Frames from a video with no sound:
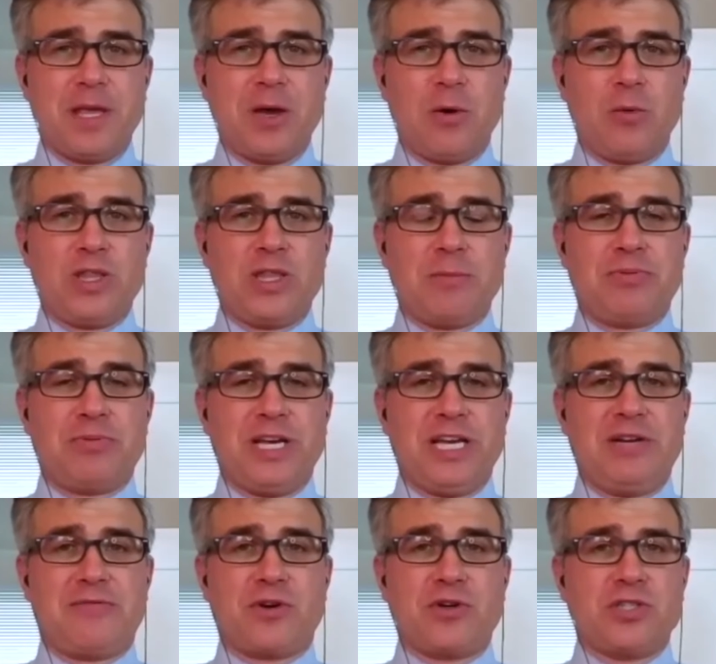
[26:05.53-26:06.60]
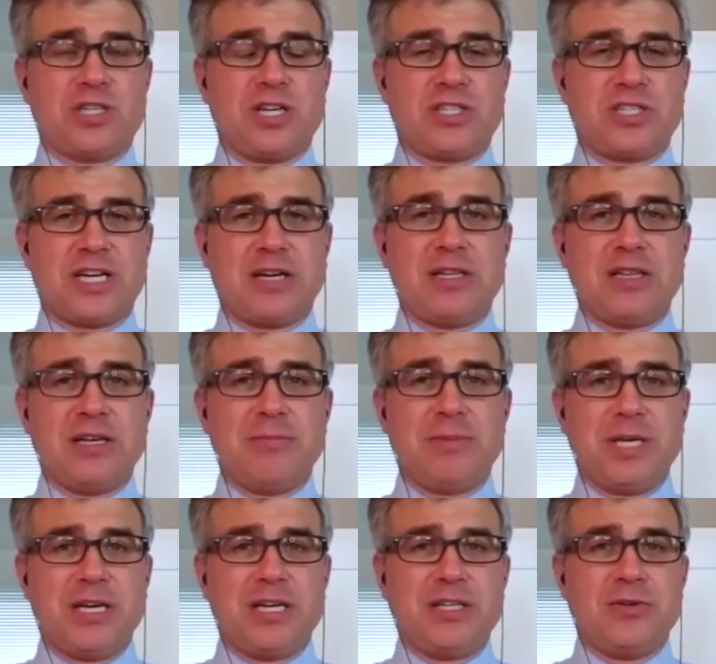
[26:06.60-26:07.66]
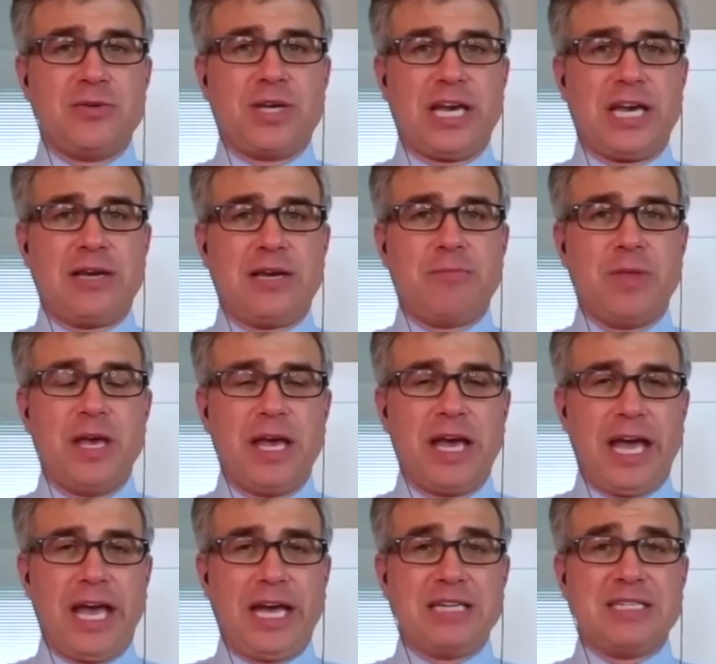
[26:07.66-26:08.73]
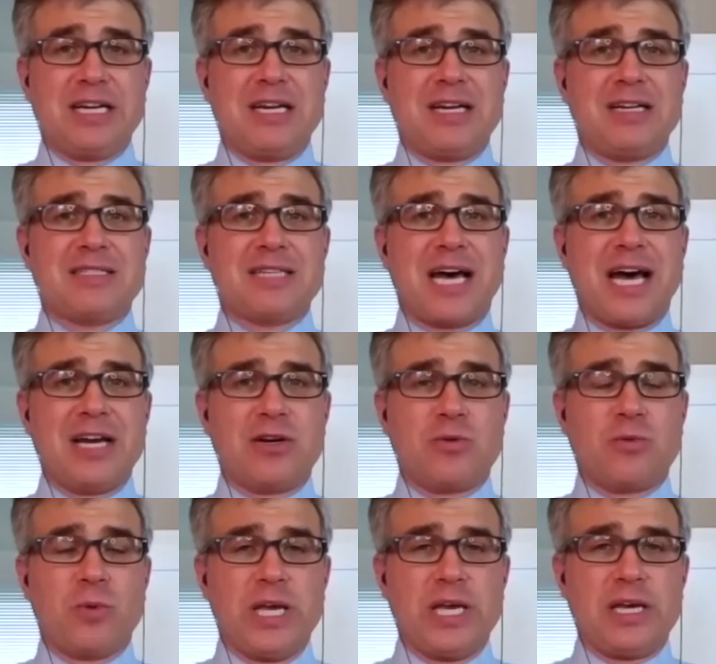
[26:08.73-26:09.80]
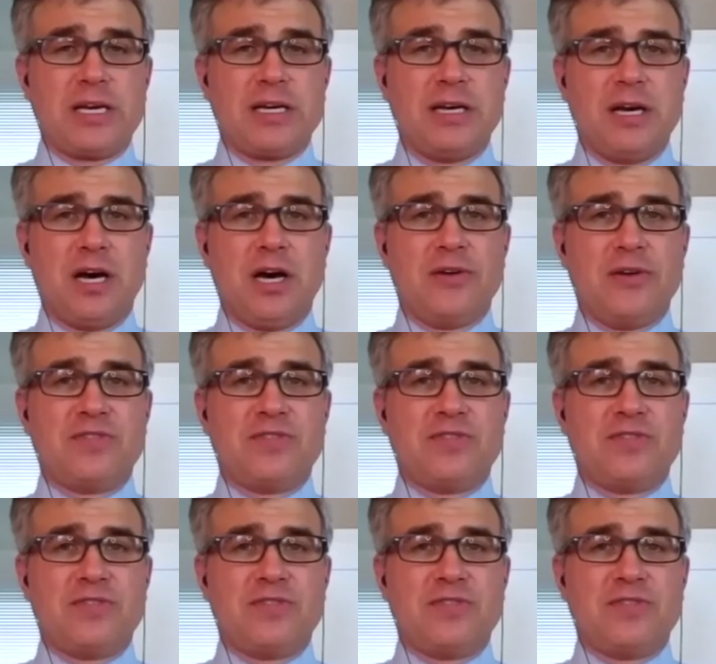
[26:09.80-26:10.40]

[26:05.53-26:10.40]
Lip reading: When the plane first touched down in Libya, you came and did an entire week of